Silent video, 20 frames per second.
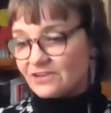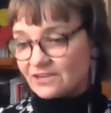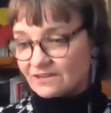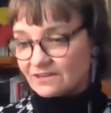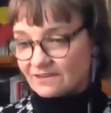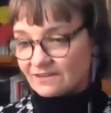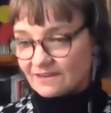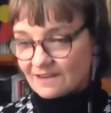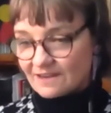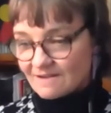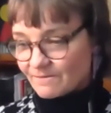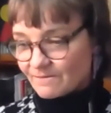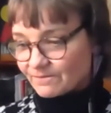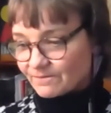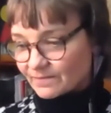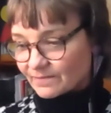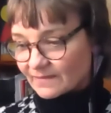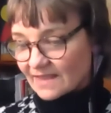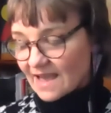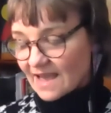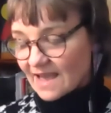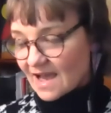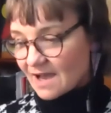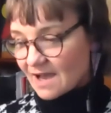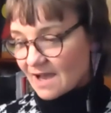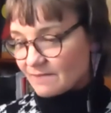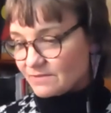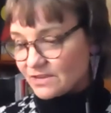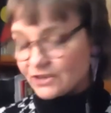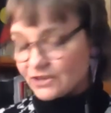You,
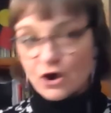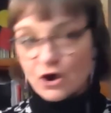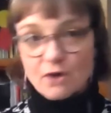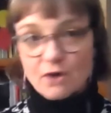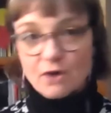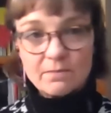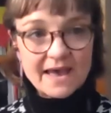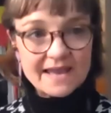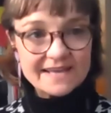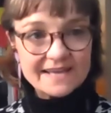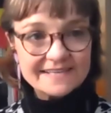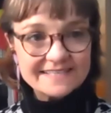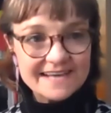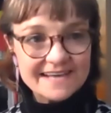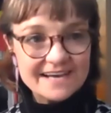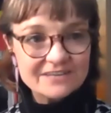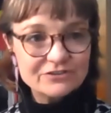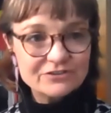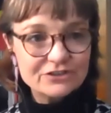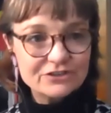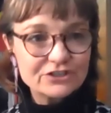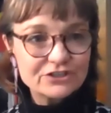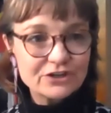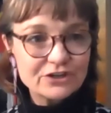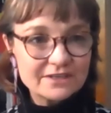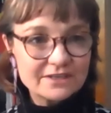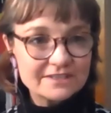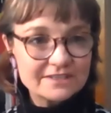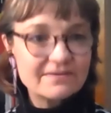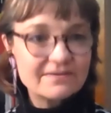um, you got paid one hundred
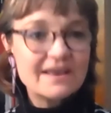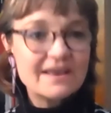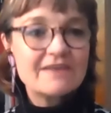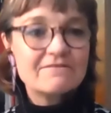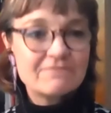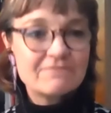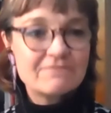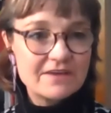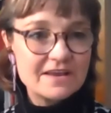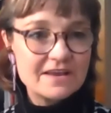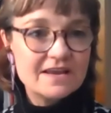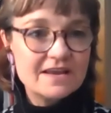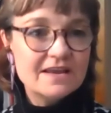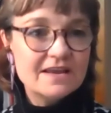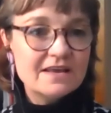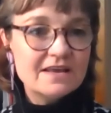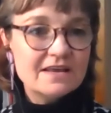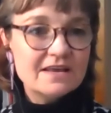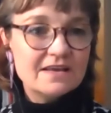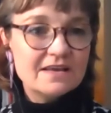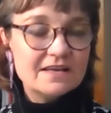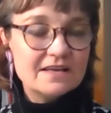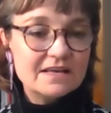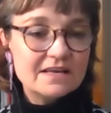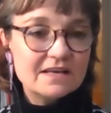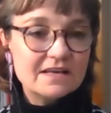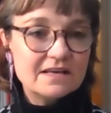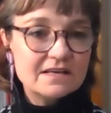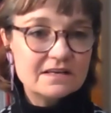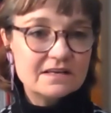dollars for every
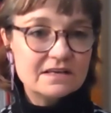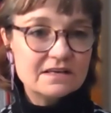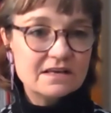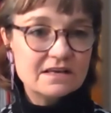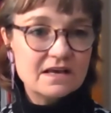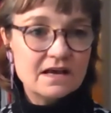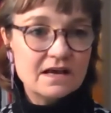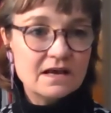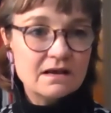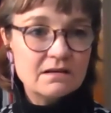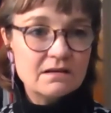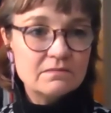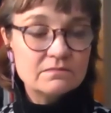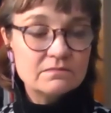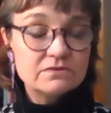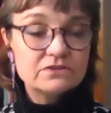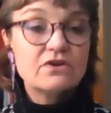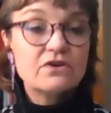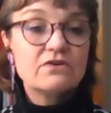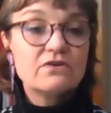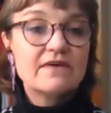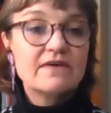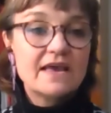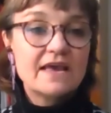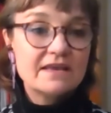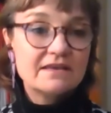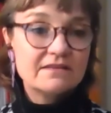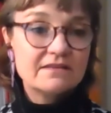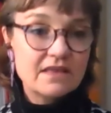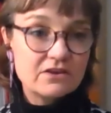um,
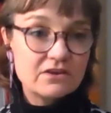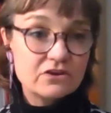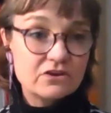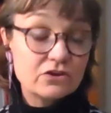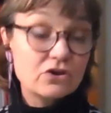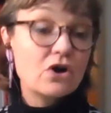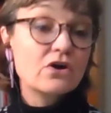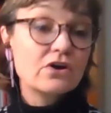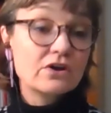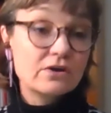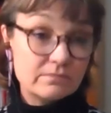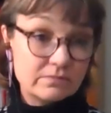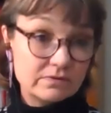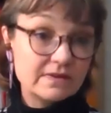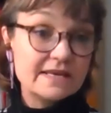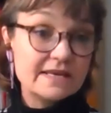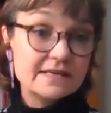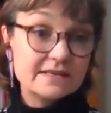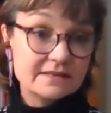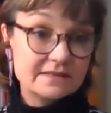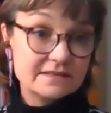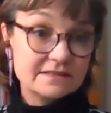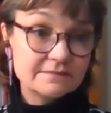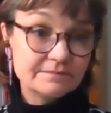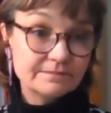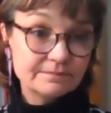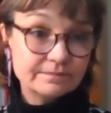survey that you got completed.